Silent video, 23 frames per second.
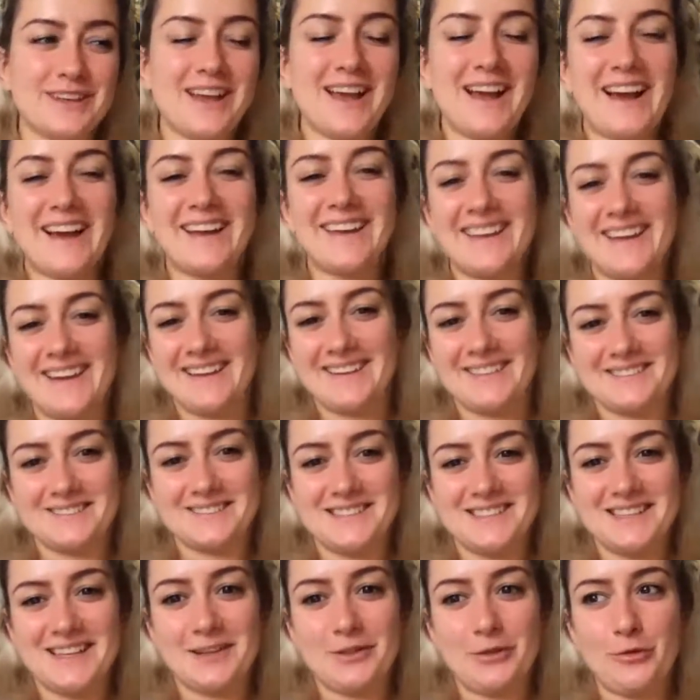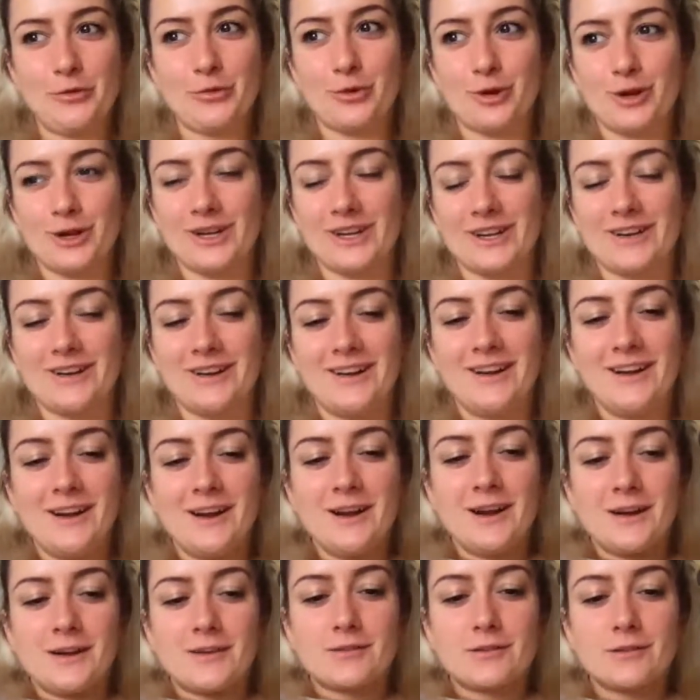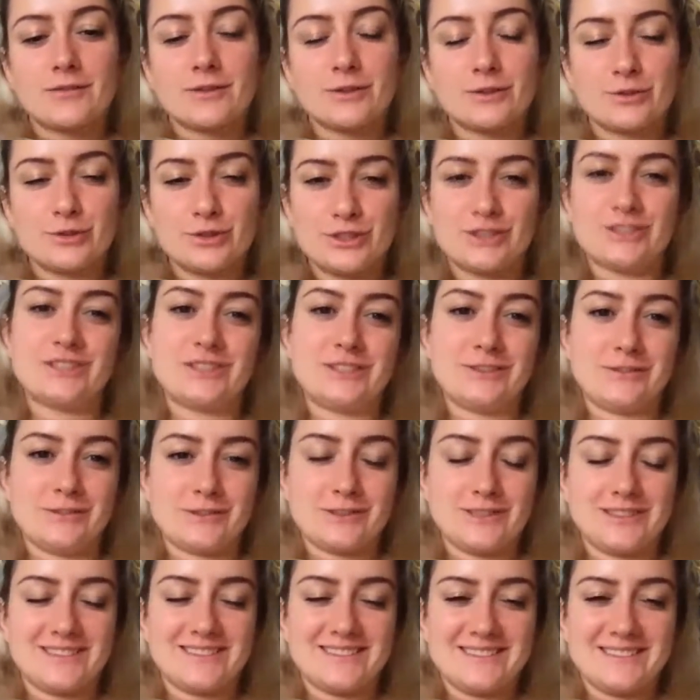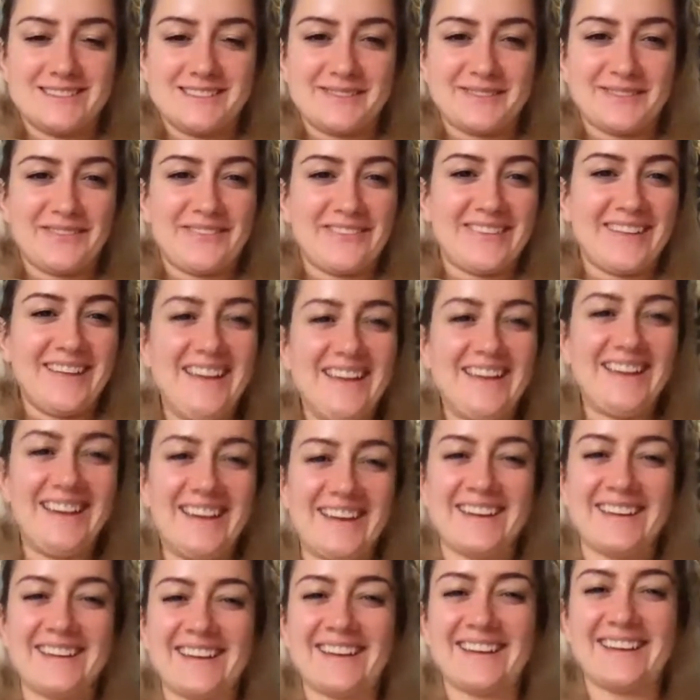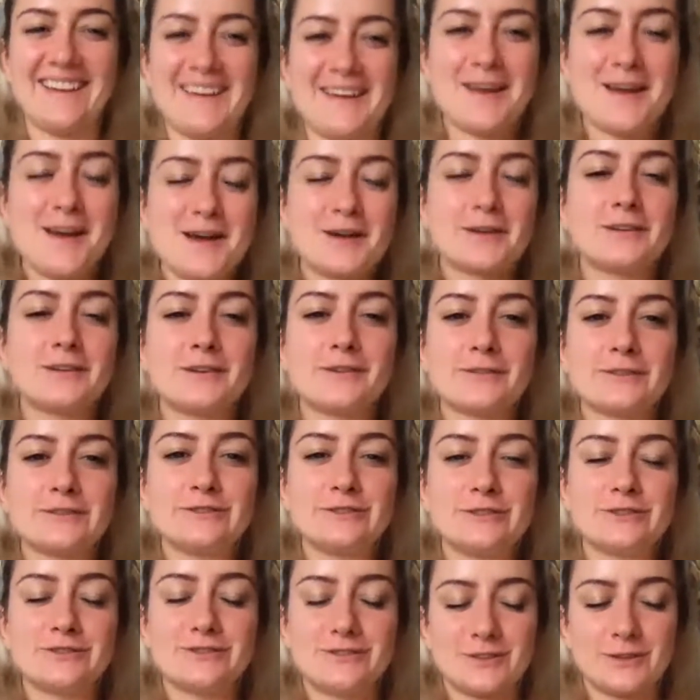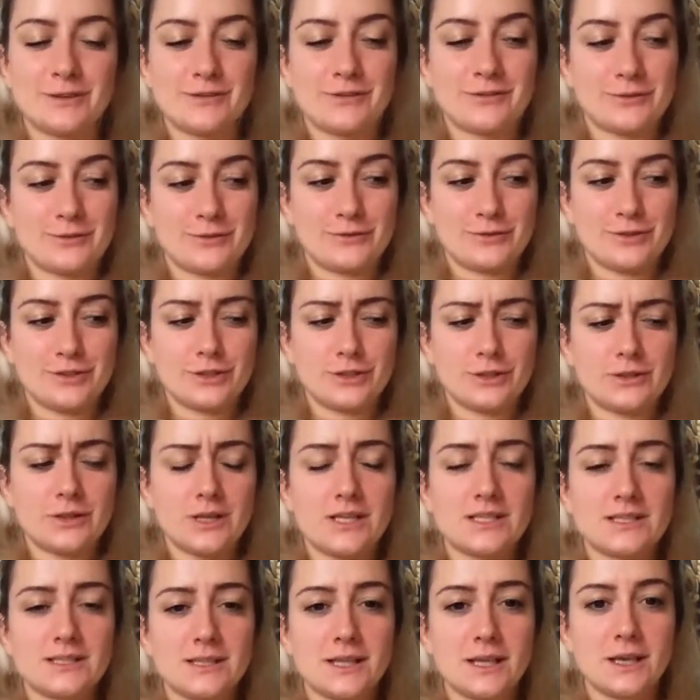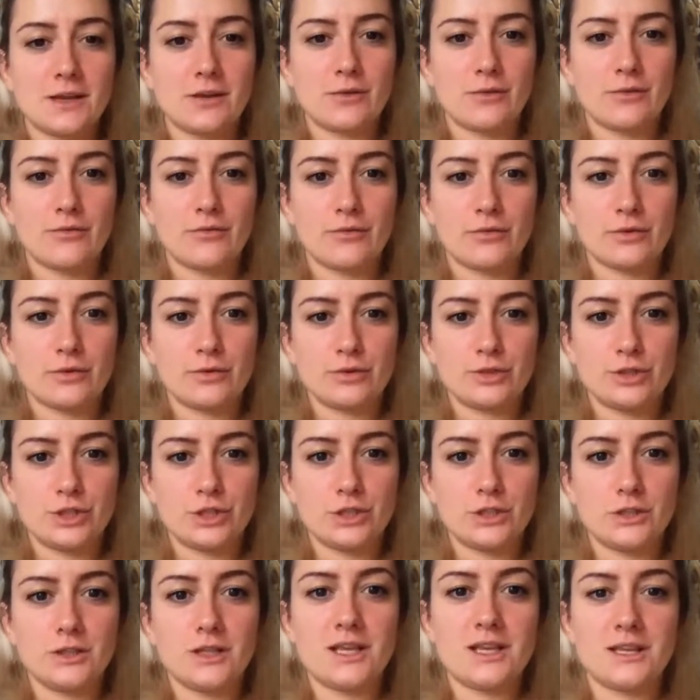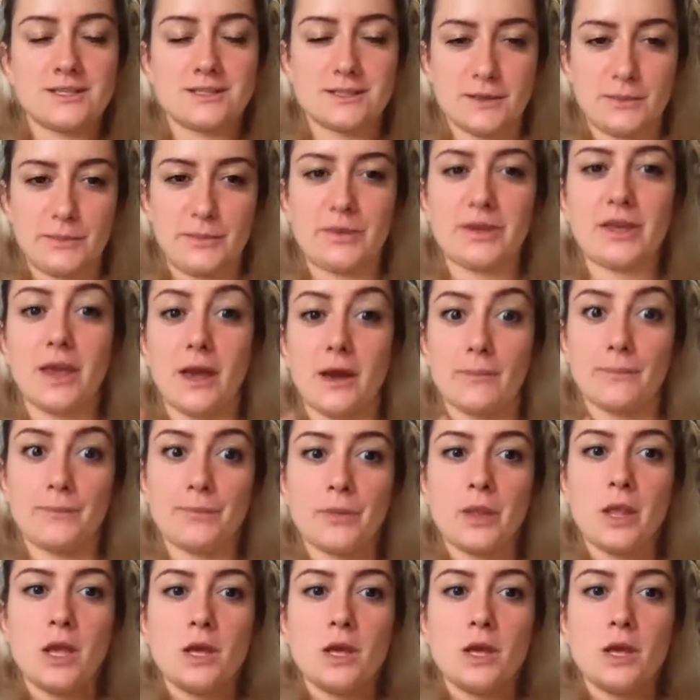I can't even say the word. Revolutionaryism. Revolution. It's like revolutionism. Yeah.